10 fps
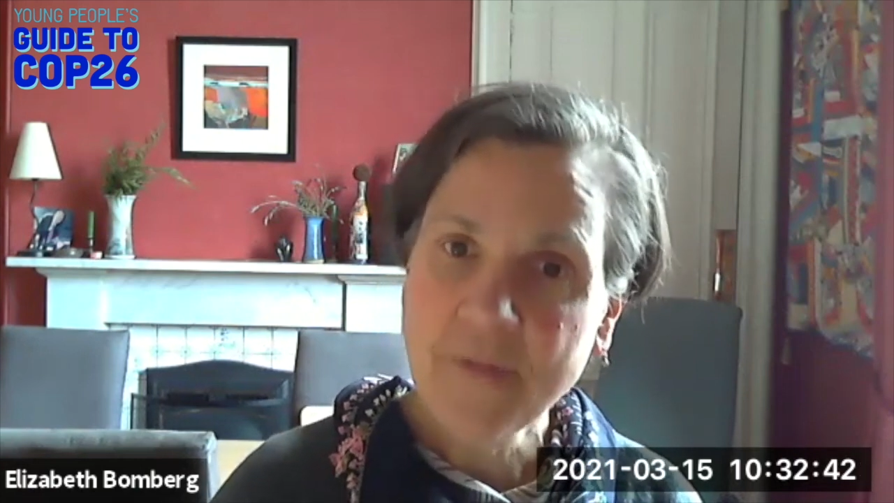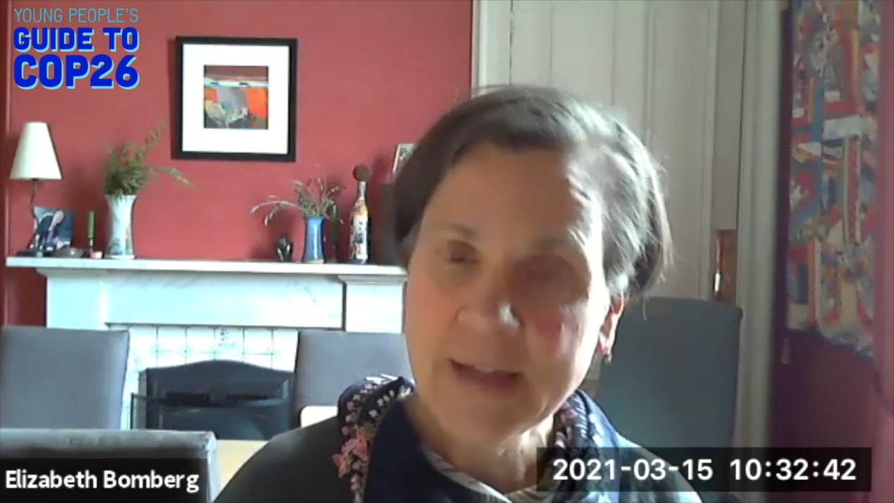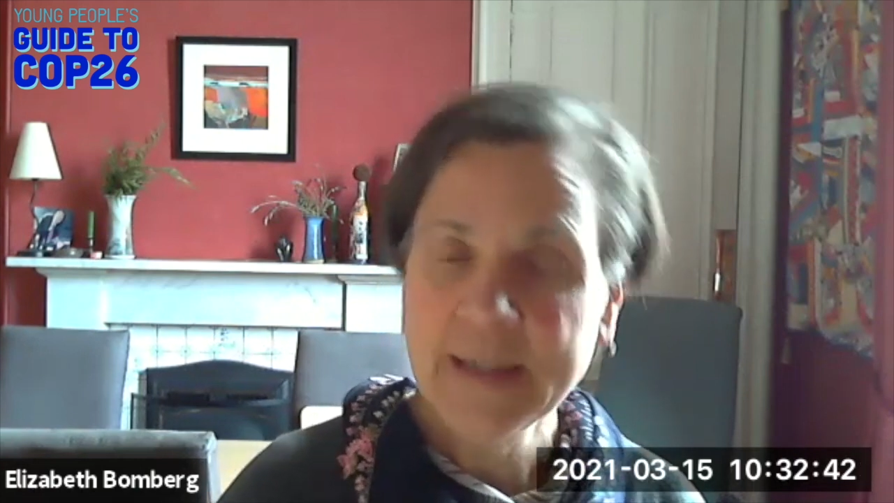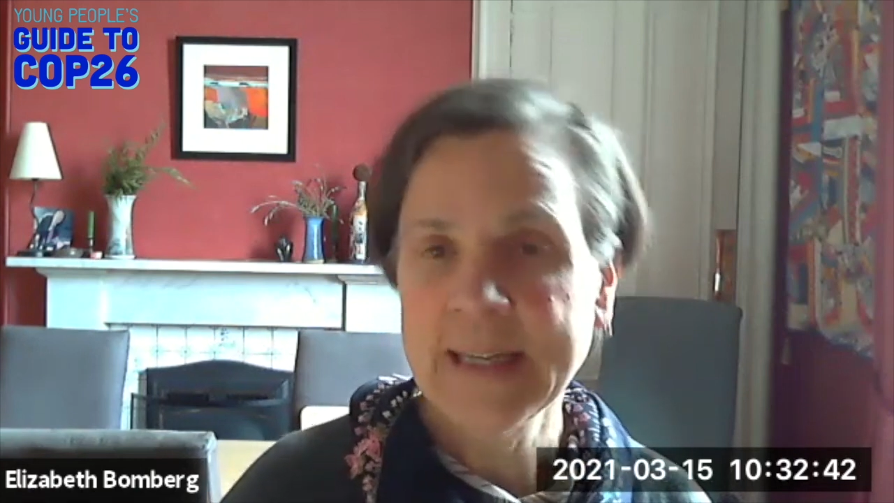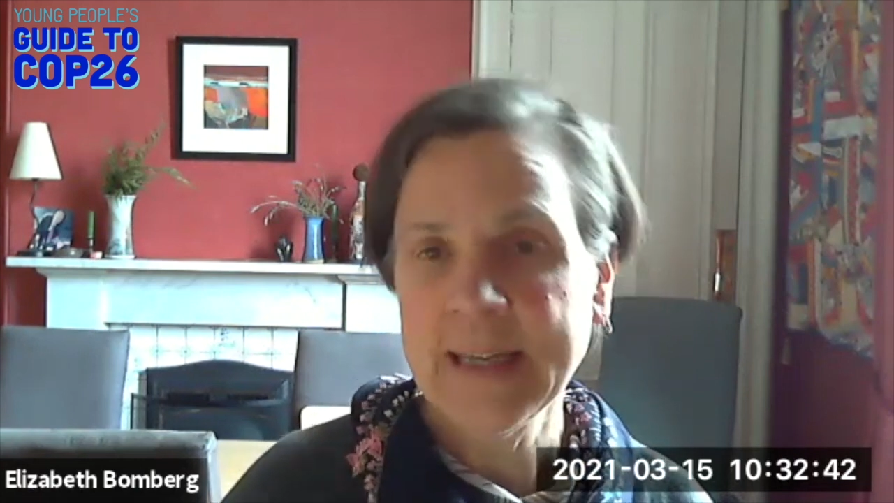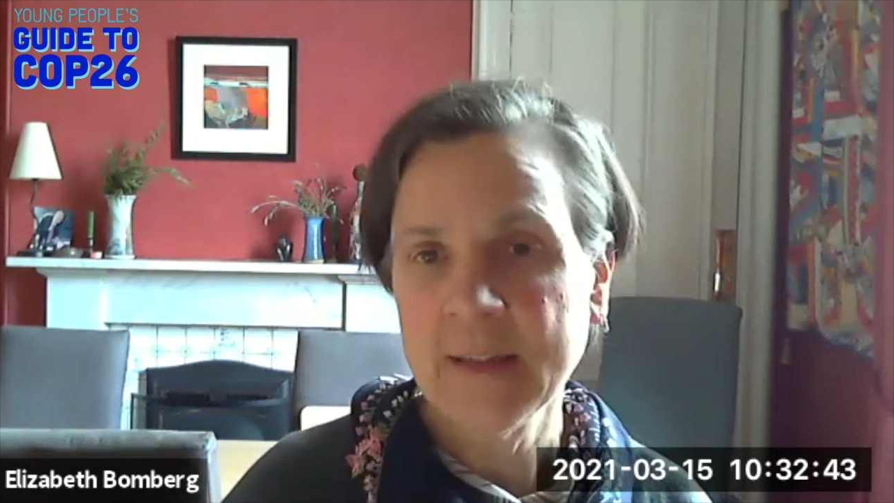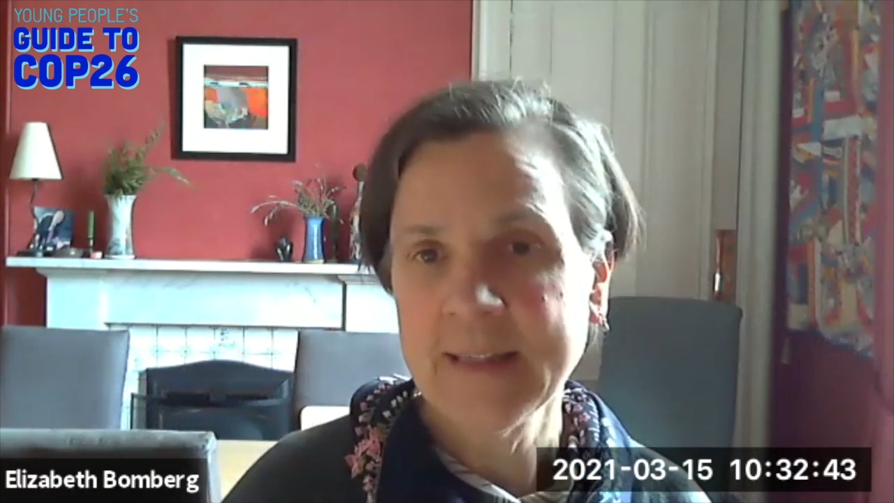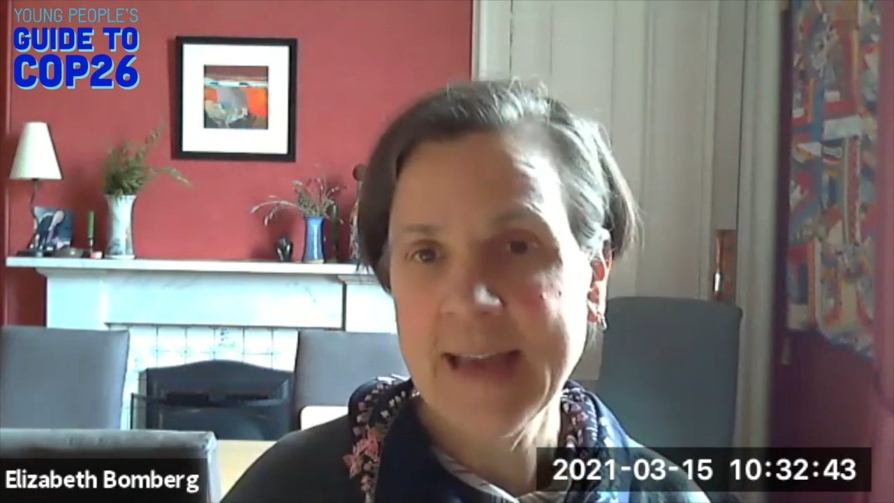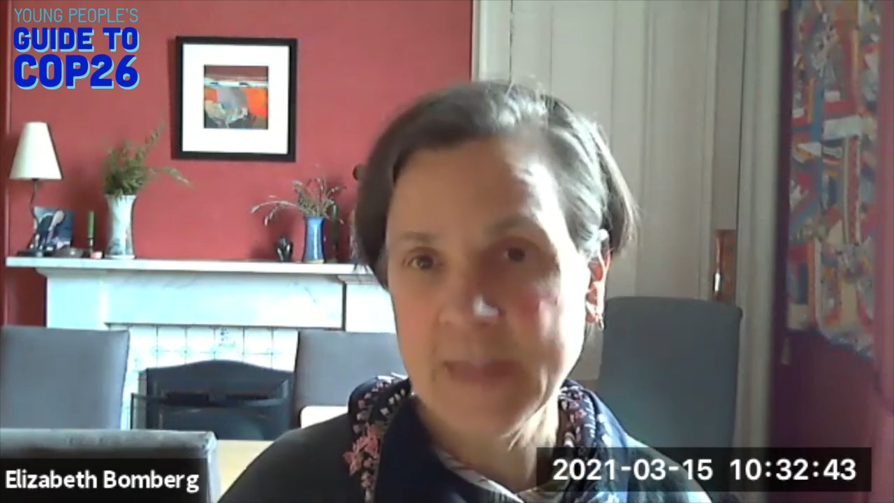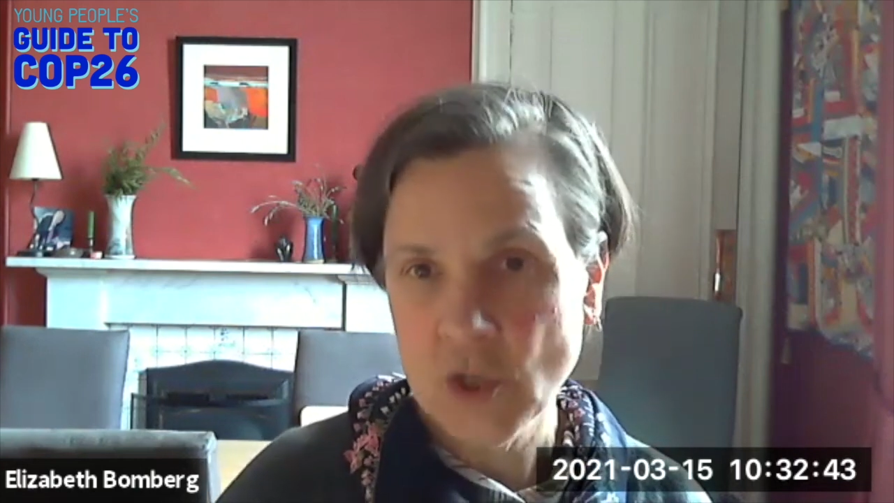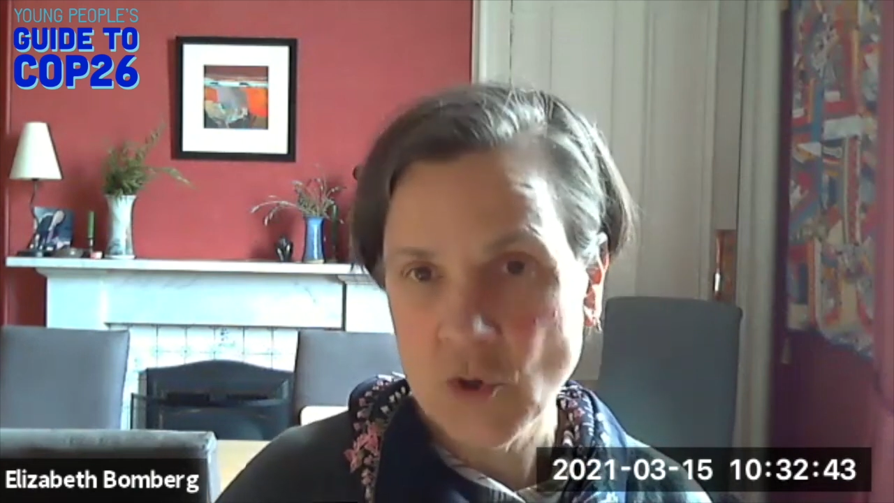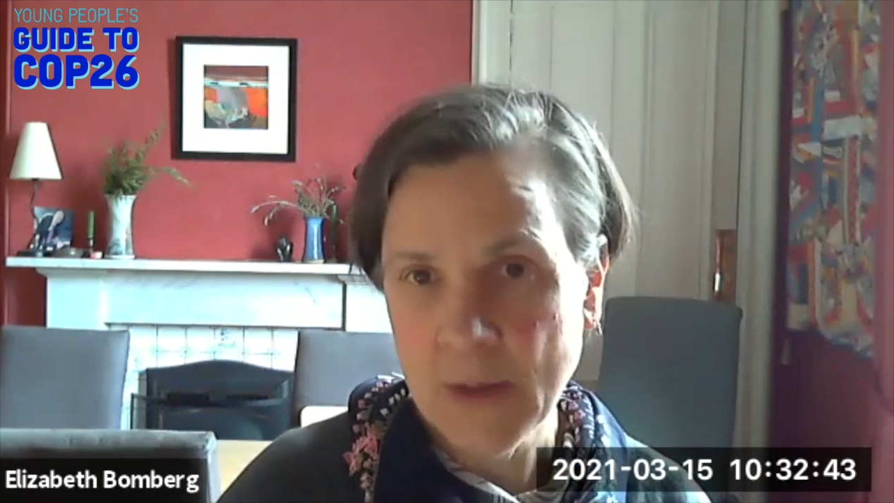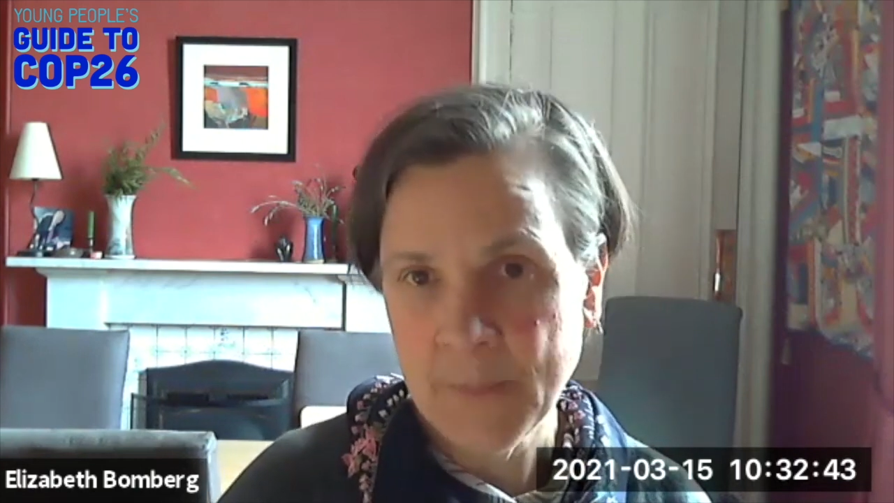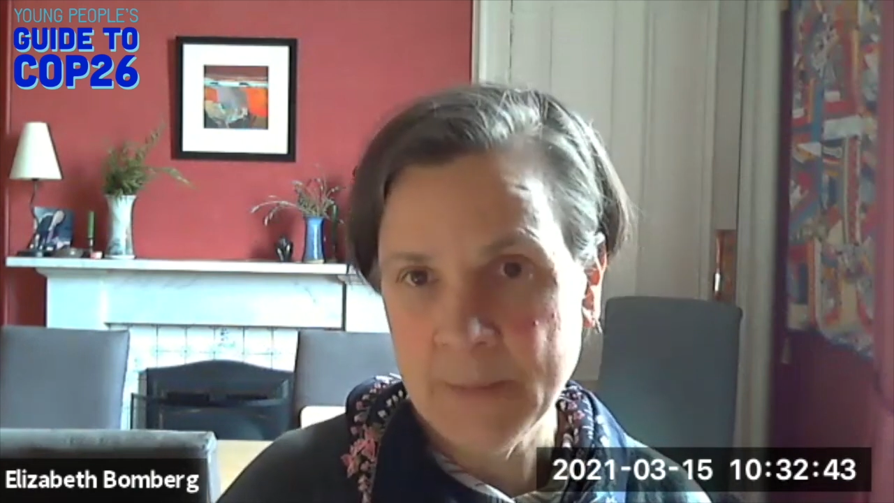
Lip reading: funding that the Trump